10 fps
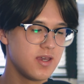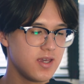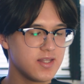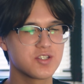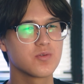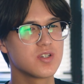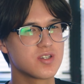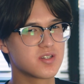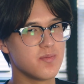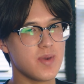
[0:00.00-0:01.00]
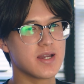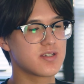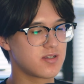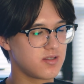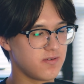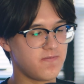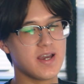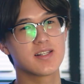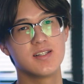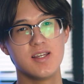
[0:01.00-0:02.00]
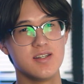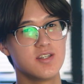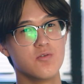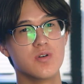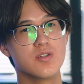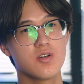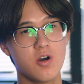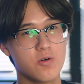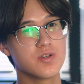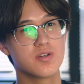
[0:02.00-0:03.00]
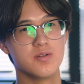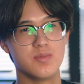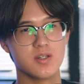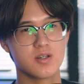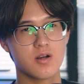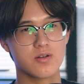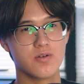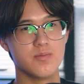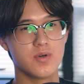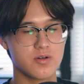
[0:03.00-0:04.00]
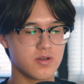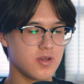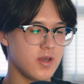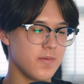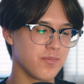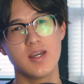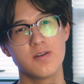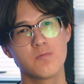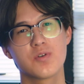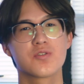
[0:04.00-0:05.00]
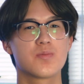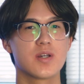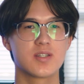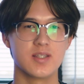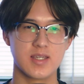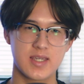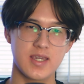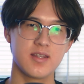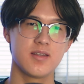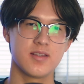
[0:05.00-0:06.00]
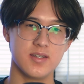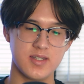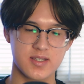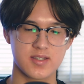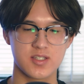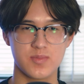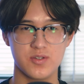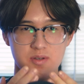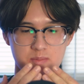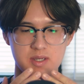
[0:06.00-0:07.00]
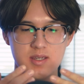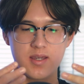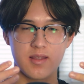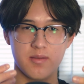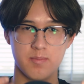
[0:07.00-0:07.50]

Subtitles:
and that's really just to match the fact that the NT-1 is always going to be in cardioid mode. And with respect to the gain, the distance between me and the